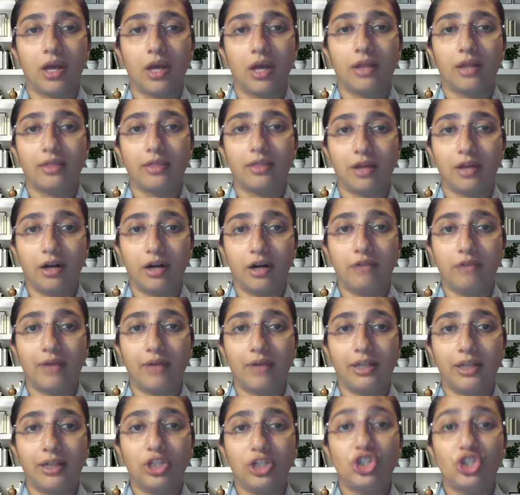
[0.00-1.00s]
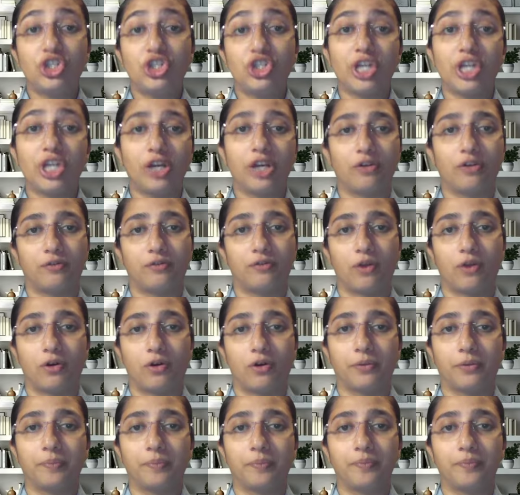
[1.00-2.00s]
Third one, chain of
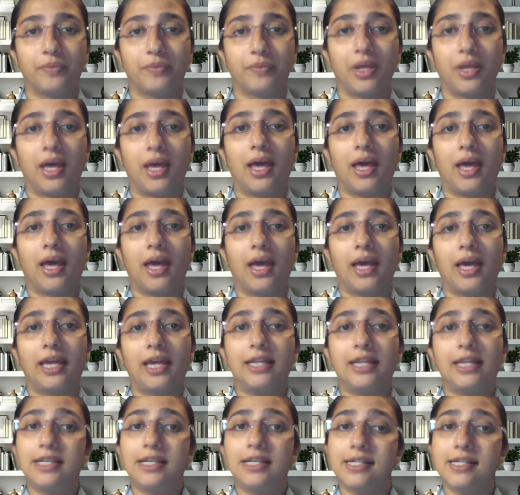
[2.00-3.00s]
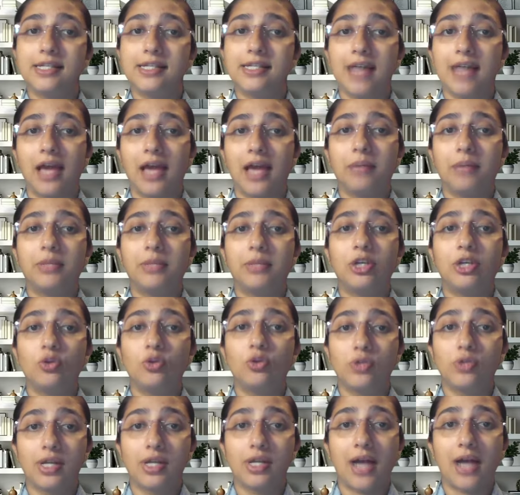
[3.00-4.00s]
thought. In this type, the
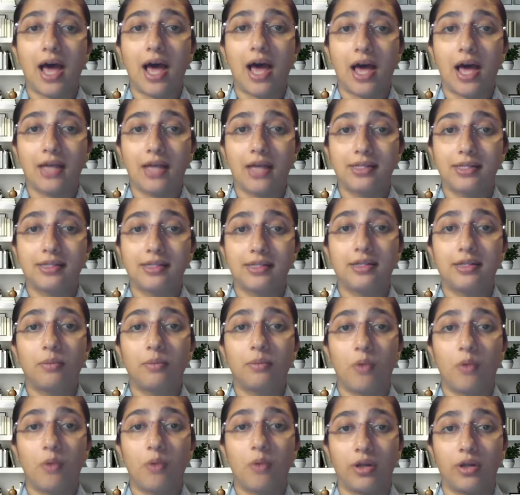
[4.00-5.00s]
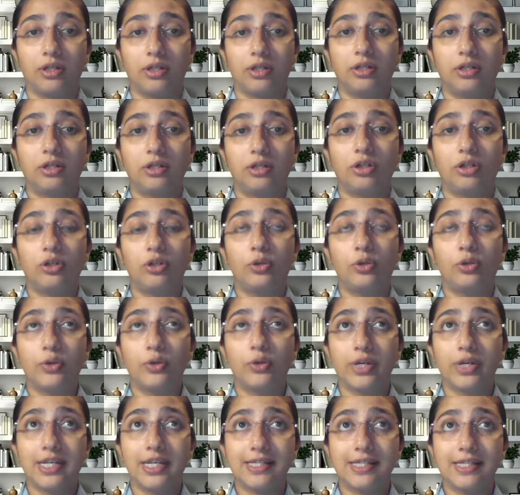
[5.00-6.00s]
user asks the model to
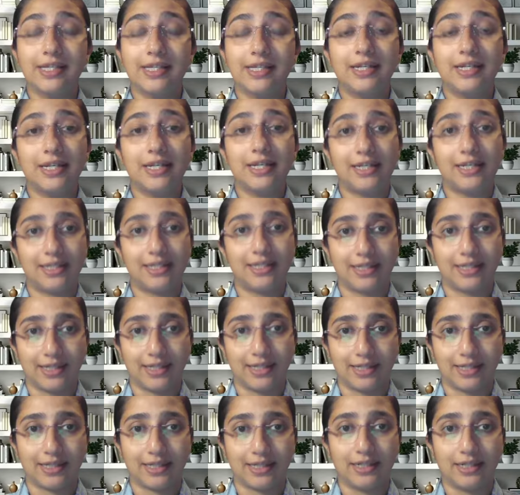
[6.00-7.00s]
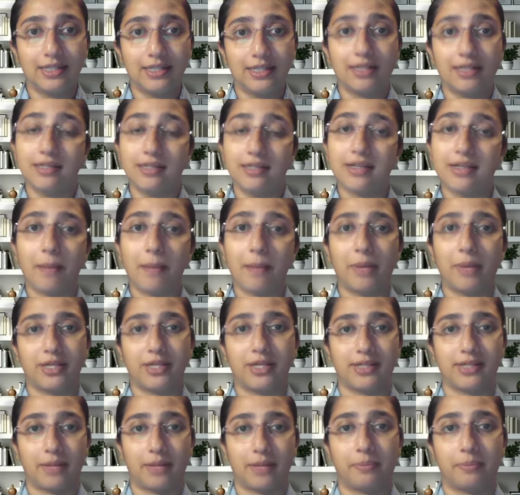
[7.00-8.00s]
reason its results step by step.